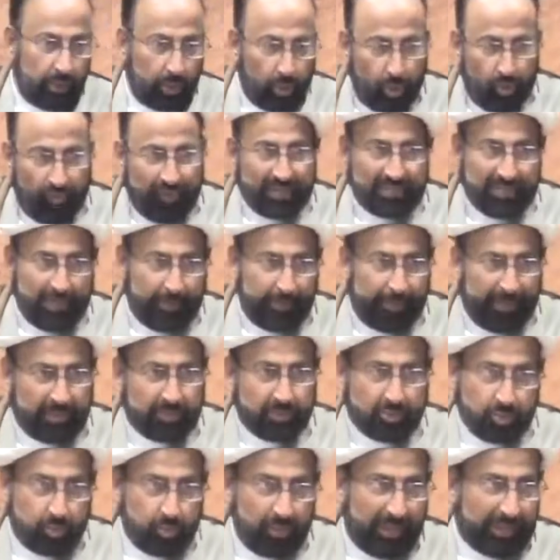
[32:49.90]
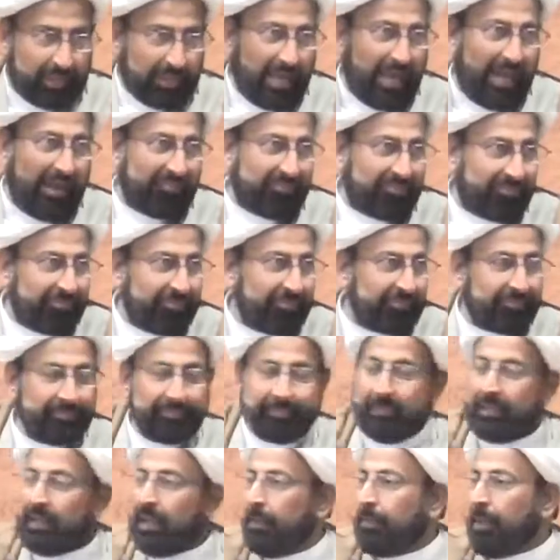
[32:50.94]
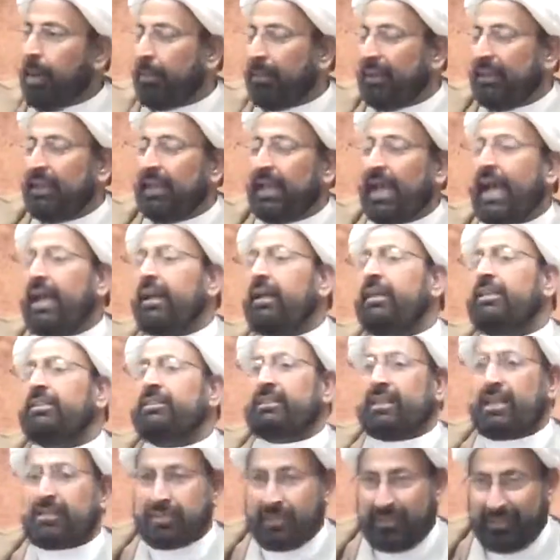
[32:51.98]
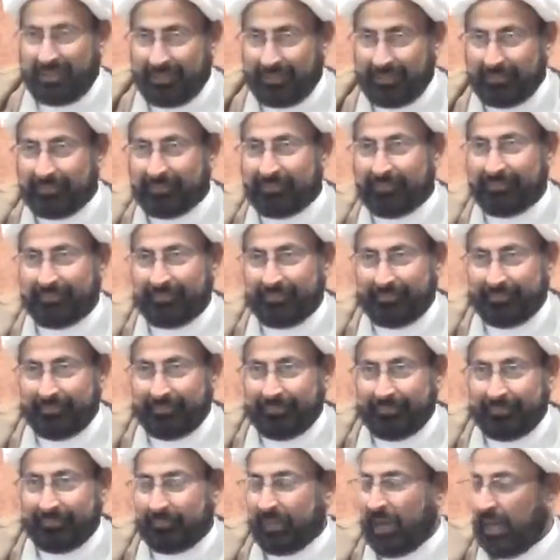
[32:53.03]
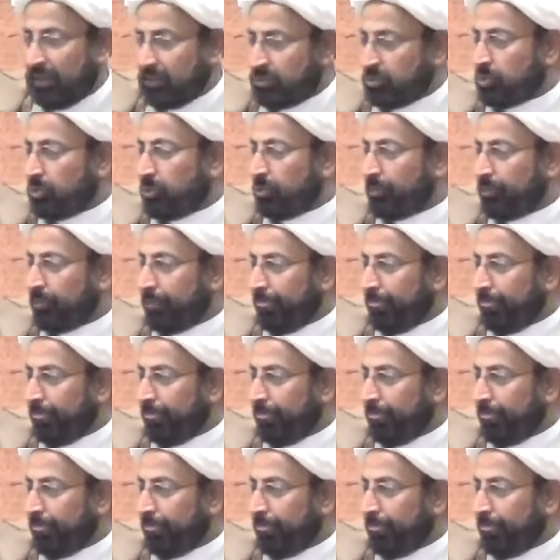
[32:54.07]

who was humble student of Imam Ali and his cousin also.